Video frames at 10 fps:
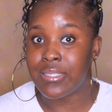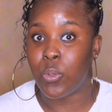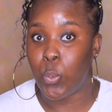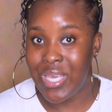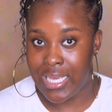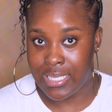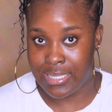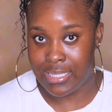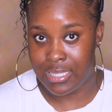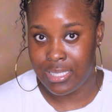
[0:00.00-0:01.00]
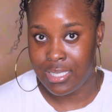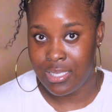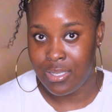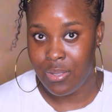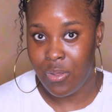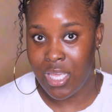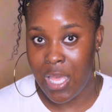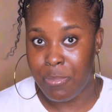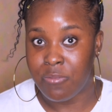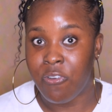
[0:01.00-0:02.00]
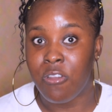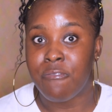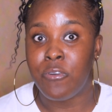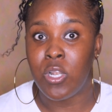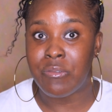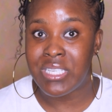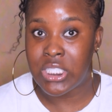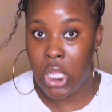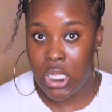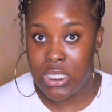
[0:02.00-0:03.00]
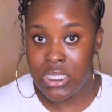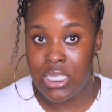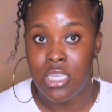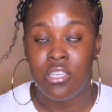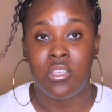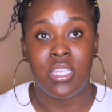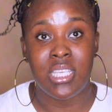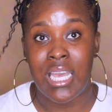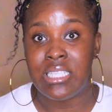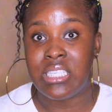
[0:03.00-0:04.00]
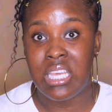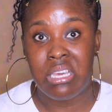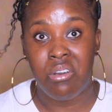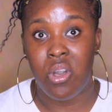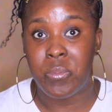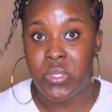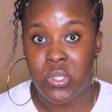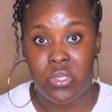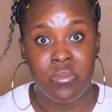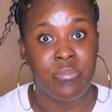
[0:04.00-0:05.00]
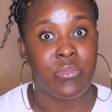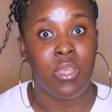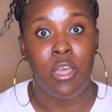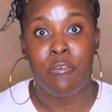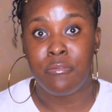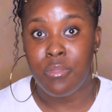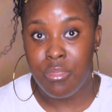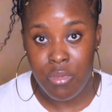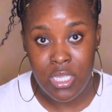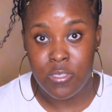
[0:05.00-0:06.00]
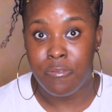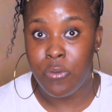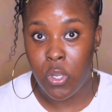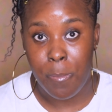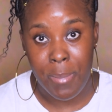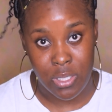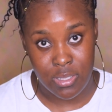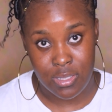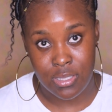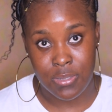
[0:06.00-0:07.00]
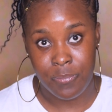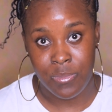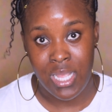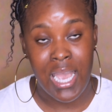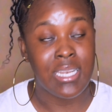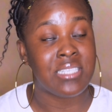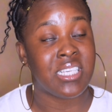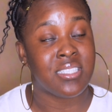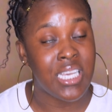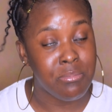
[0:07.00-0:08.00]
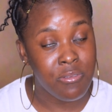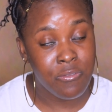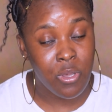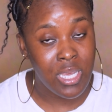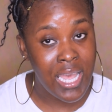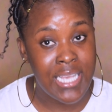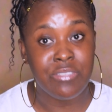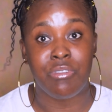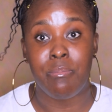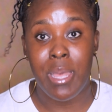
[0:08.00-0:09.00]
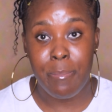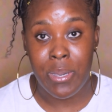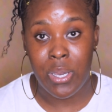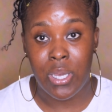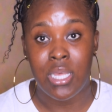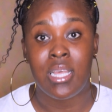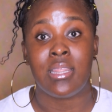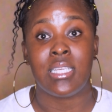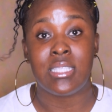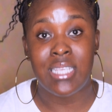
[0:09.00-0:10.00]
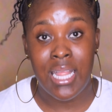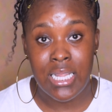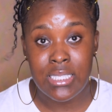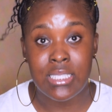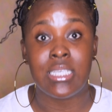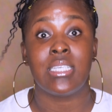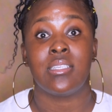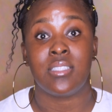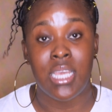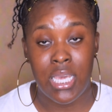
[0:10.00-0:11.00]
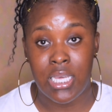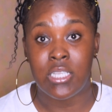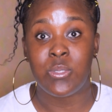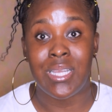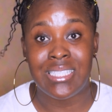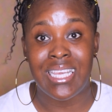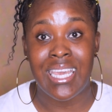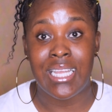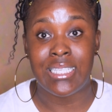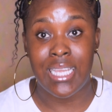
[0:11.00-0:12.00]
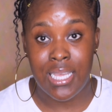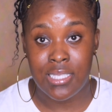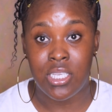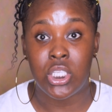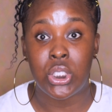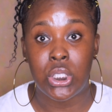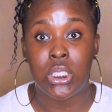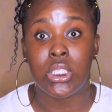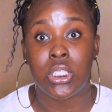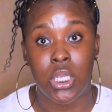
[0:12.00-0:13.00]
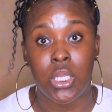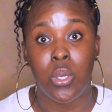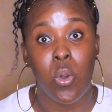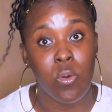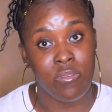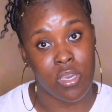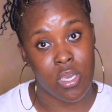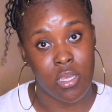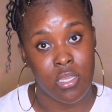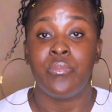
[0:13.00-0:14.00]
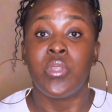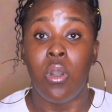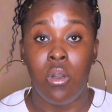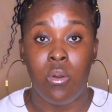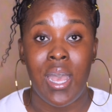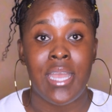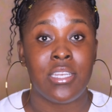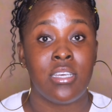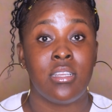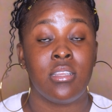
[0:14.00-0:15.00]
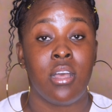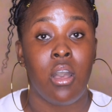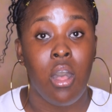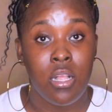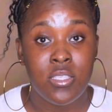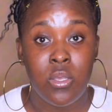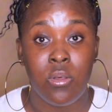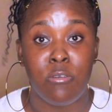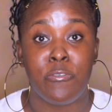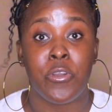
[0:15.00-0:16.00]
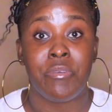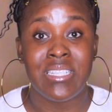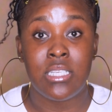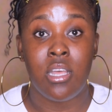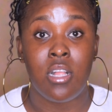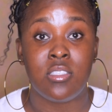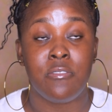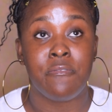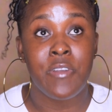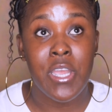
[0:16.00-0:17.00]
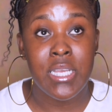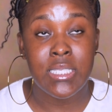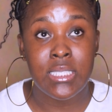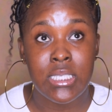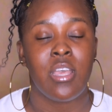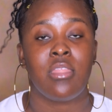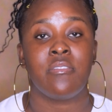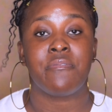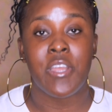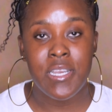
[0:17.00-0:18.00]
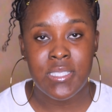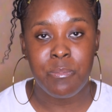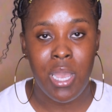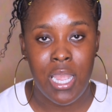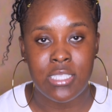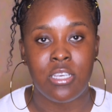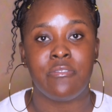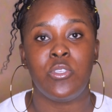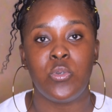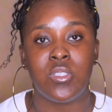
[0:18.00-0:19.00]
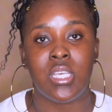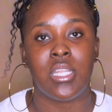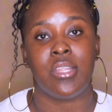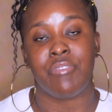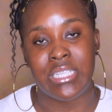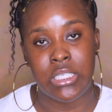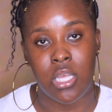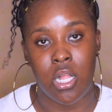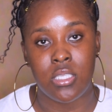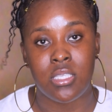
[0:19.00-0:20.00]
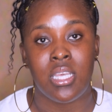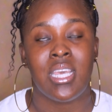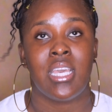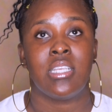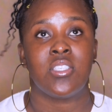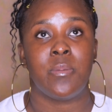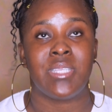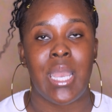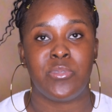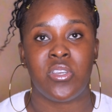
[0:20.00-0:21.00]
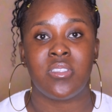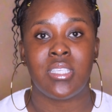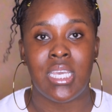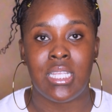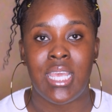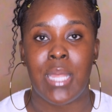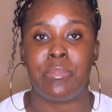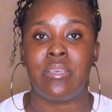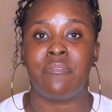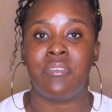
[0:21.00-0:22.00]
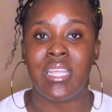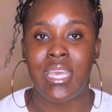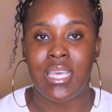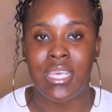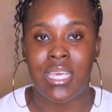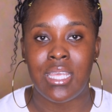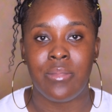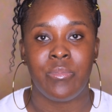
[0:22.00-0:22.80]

weeks. Okay, but for full results it can take up to 3 to 4 months. And as I said before, guys, remember the cells take 28 days to turn over. Oh, and also for retinols, the first part of using retinols, sometimes your skin can be flaky,